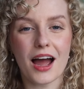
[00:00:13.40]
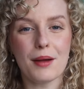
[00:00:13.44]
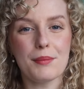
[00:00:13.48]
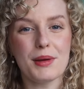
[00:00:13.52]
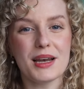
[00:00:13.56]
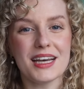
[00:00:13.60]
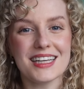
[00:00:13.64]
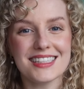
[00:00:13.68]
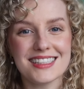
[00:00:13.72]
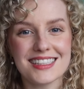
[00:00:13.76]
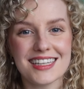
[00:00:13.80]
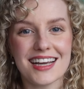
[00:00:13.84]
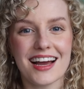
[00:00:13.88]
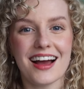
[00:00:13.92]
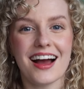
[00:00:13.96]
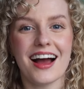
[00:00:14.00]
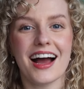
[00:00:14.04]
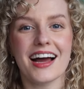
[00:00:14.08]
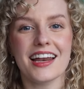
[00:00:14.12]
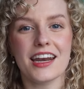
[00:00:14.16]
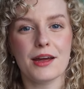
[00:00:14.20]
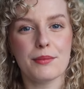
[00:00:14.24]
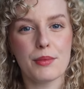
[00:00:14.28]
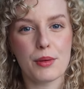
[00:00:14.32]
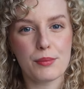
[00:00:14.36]
I'm Alicia
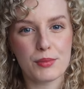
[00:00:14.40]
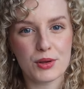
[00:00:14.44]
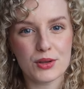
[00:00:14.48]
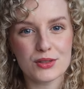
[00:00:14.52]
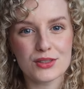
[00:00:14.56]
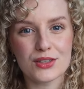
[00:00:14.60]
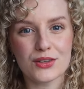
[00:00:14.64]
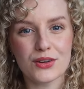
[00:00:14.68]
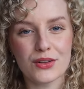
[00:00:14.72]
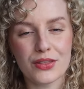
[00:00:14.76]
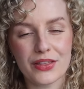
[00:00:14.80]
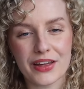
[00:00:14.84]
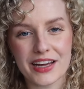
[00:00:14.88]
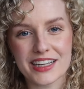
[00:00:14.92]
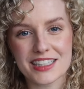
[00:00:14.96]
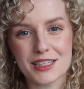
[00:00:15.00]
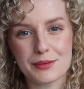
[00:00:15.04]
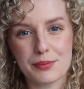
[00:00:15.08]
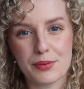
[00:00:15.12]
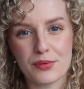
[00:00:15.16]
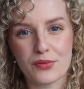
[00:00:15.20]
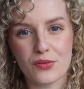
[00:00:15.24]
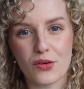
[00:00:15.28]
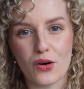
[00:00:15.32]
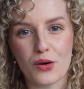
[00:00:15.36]
and I'm a musical theatre
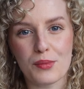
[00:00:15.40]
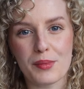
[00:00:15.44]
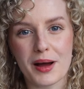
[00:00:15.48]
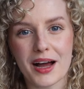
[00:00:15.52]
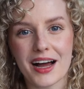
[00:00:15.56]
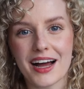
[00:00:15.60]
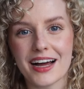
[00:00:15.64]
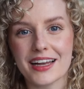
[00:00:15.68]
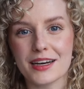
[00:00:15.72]
performer